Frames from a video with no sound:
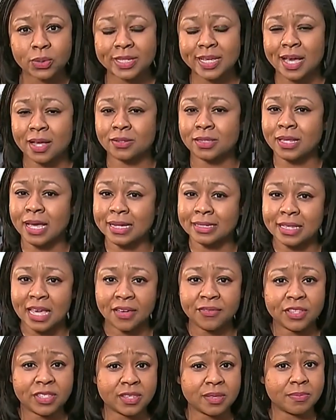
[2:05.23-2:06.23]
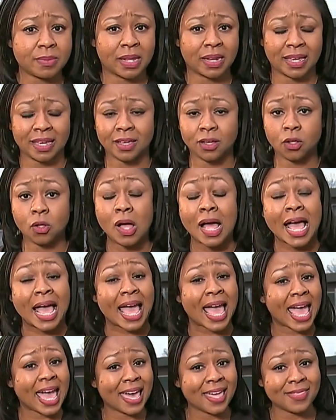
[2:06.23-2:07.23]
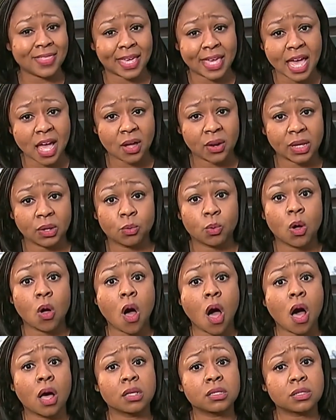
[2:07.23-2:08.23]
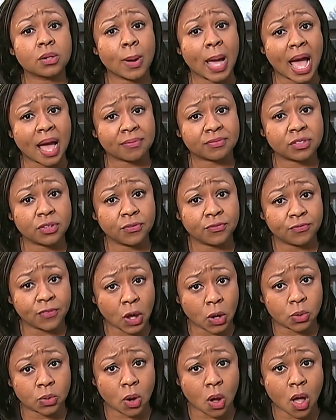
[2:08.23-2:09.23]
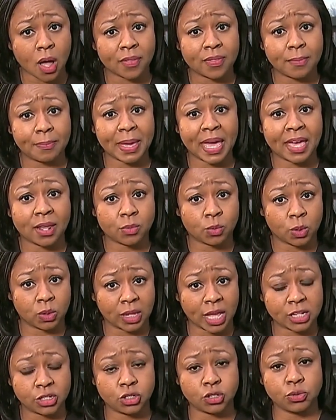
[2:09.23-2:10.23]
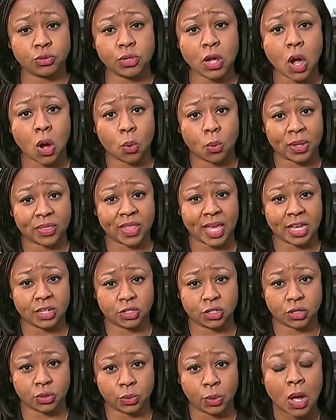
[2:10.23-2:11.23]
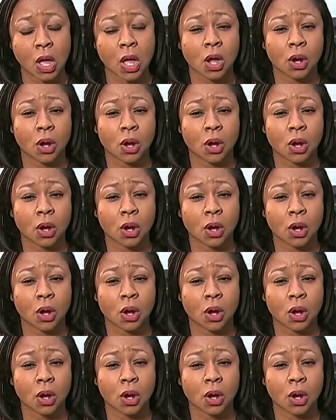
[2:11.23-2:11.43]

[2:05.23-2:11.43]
Towns like Davidson, Mint Hill, and the county will also have to vote on the ban. We'll let you know when they do.